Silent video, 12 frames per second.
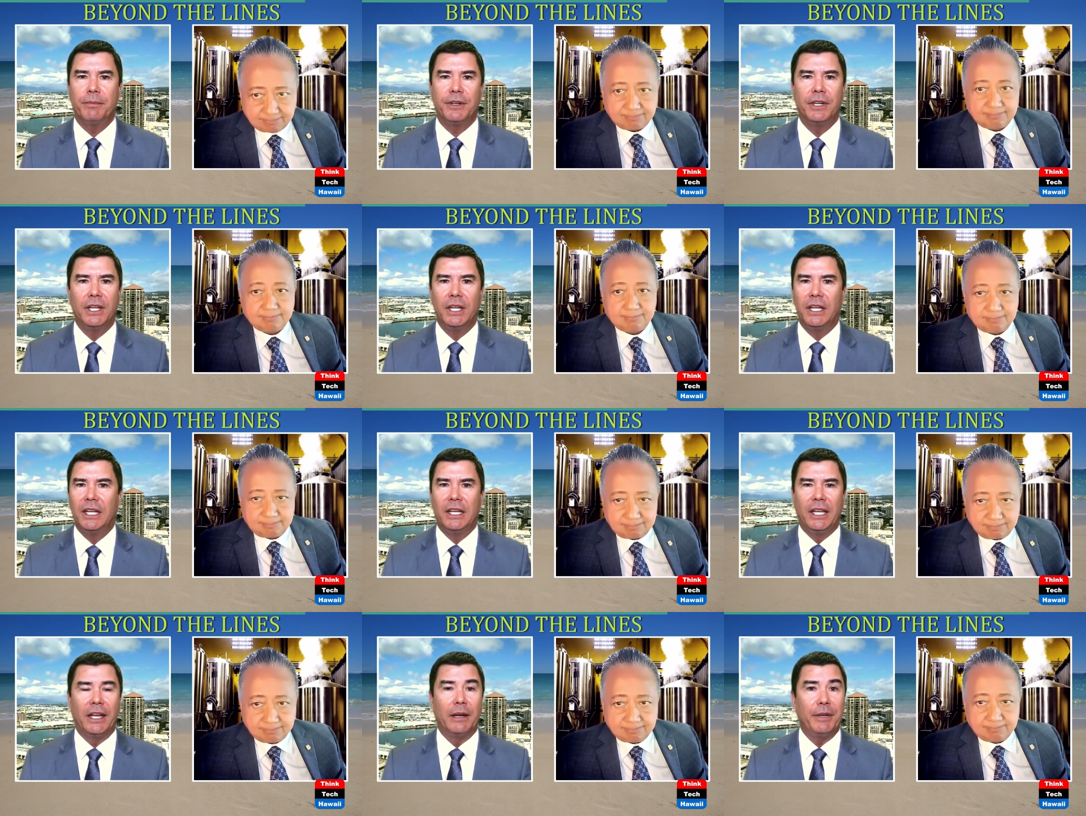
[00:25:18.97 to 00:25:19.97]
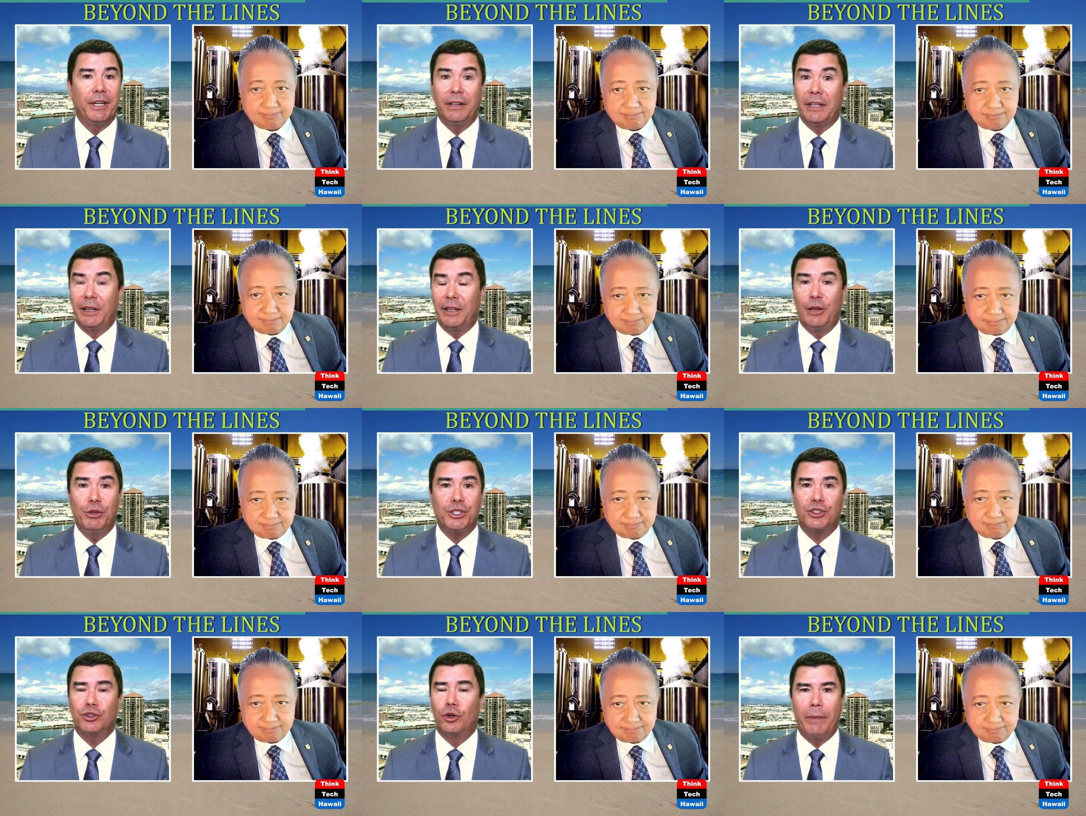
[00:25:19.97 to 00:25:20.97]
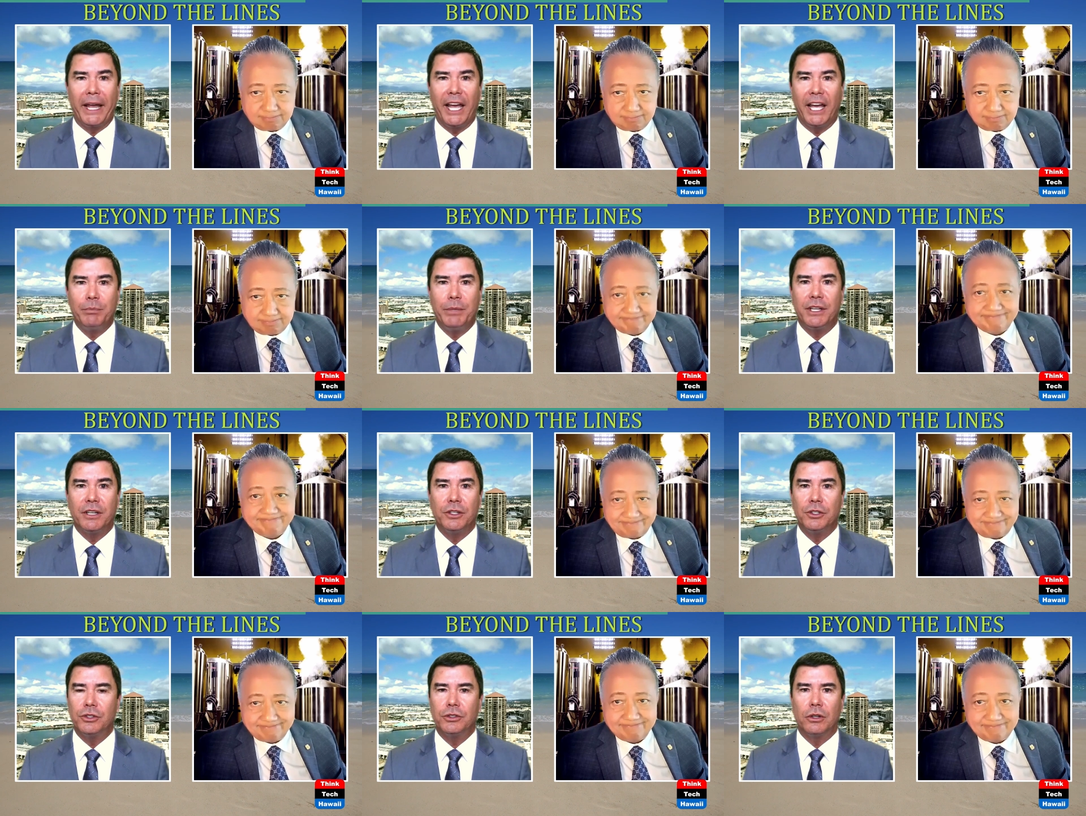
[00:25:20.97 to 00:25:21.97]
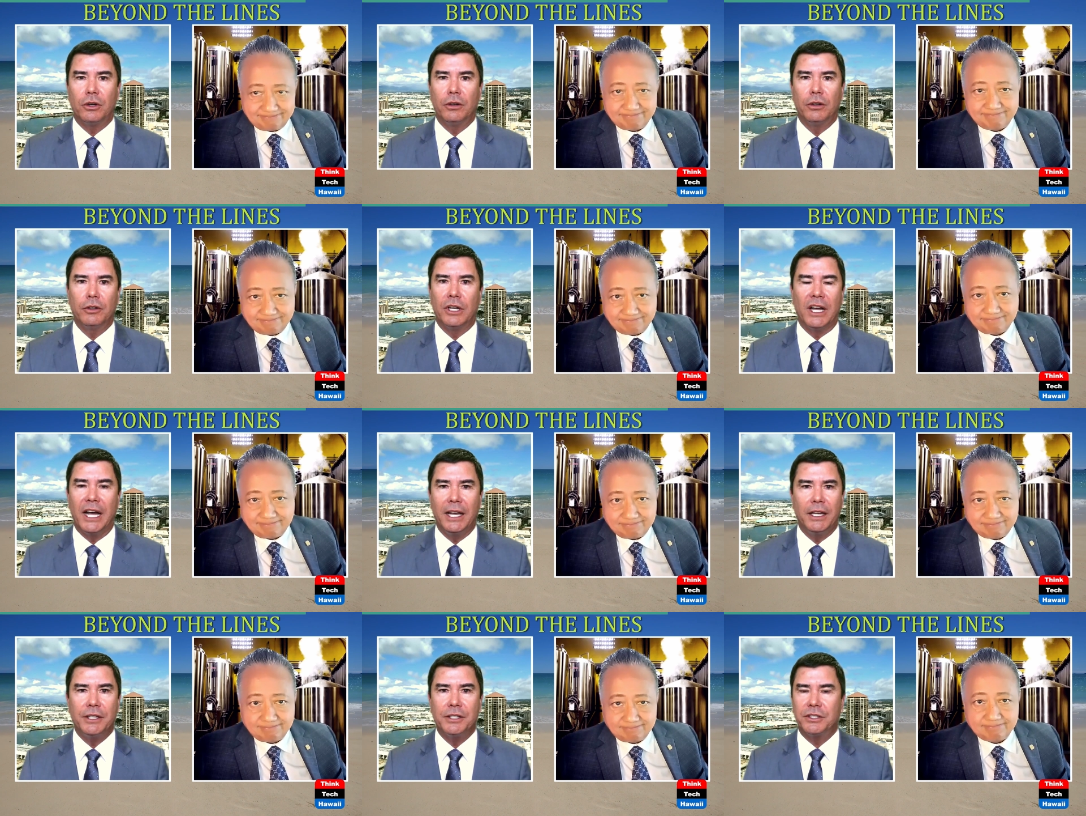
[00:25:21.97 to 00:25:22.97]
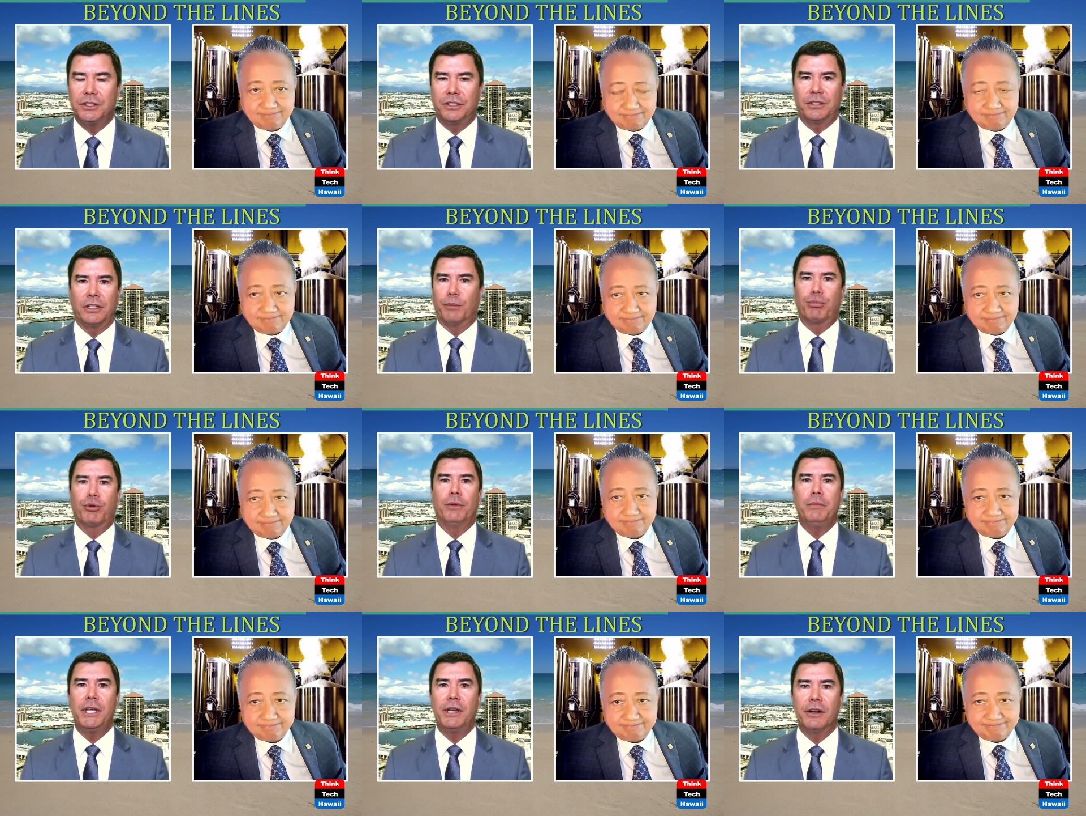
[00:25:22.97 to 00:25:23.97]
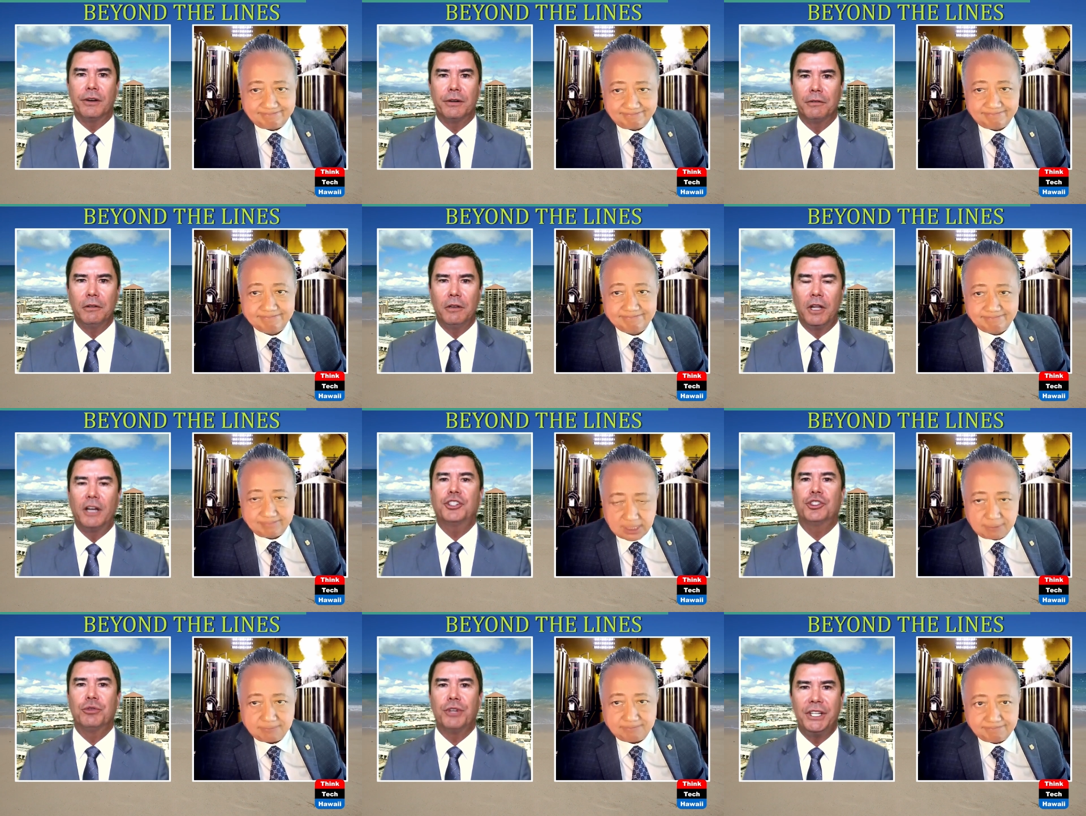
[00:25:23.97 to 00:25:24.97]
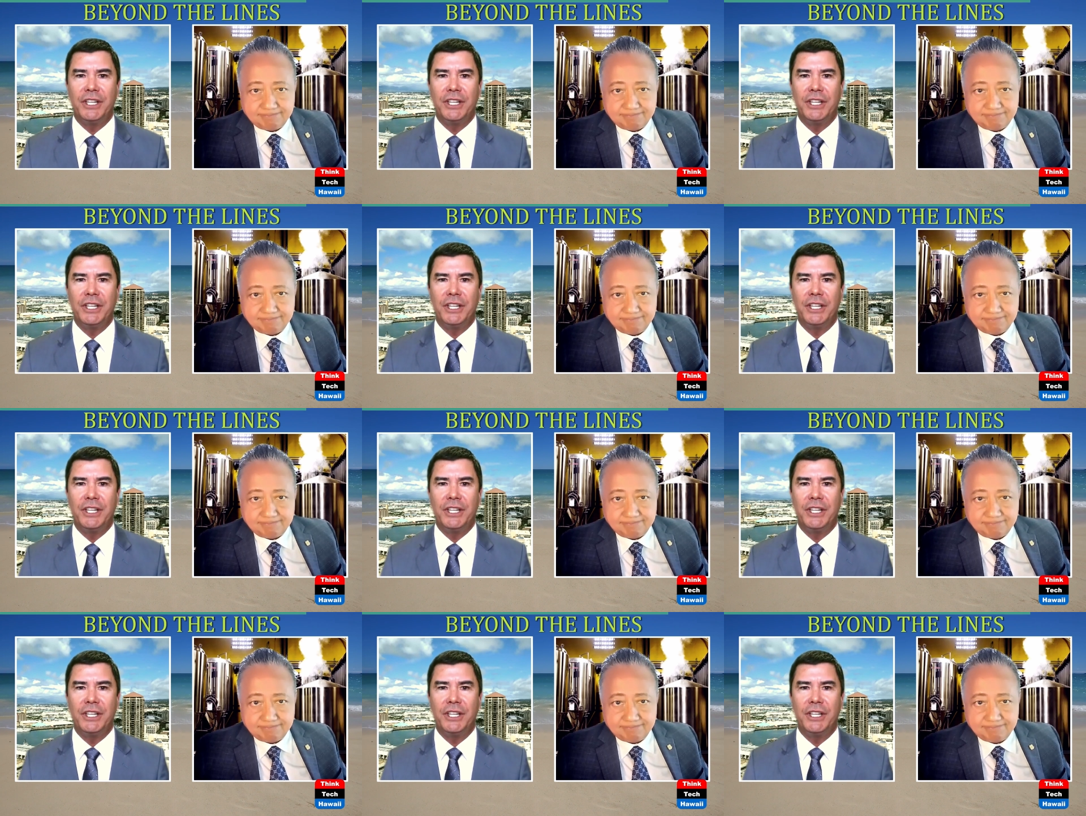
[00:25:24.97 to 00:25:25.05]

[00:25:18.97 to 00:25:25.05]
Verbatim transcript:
Speaker 1: I mean, and I mean, it was so bad because Kahala's, our premier luxury